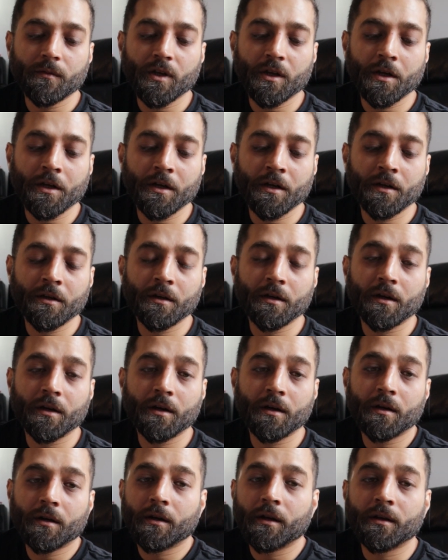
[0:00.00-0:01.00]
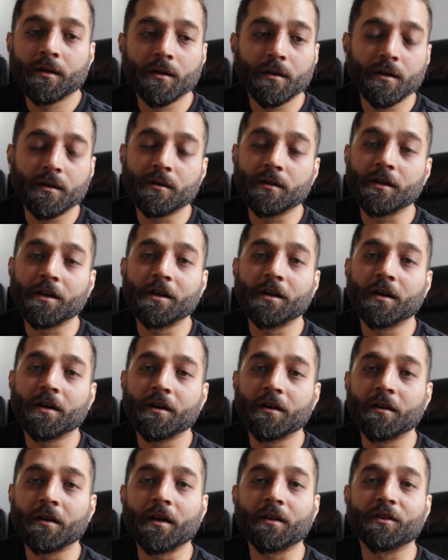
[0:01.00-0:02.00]
and lead
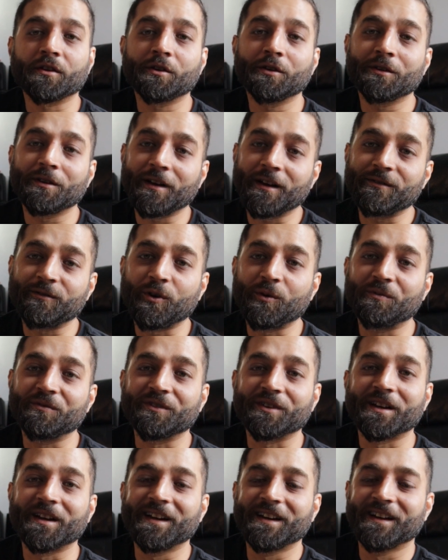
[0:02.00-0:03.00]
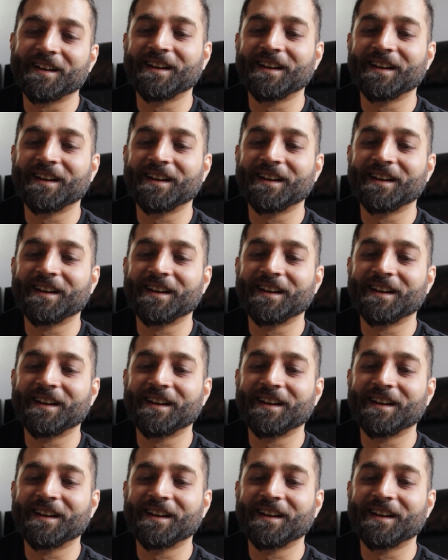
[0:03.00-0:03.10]
an ethical life, hopefully.